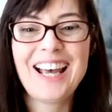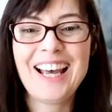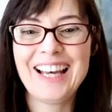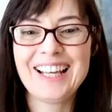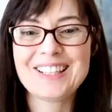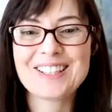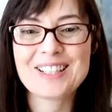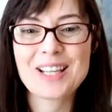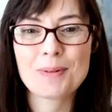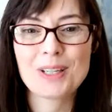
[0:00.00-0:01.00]
And
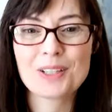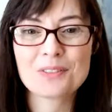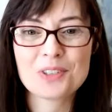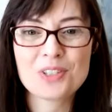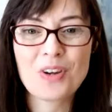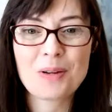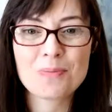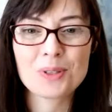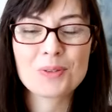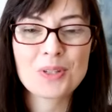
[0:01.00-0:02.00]
it's happening on the 1st of
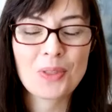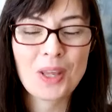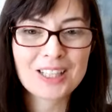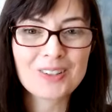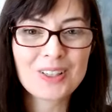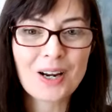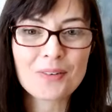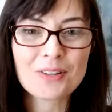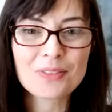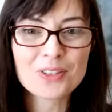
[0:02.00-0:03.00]
April. So thank you,
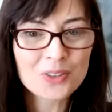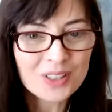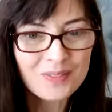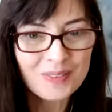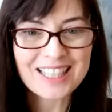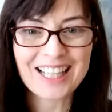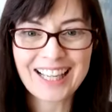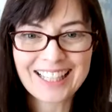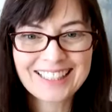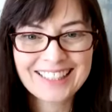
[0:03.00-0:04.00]
Lowry, for joining me
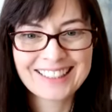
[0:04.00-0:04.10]
today.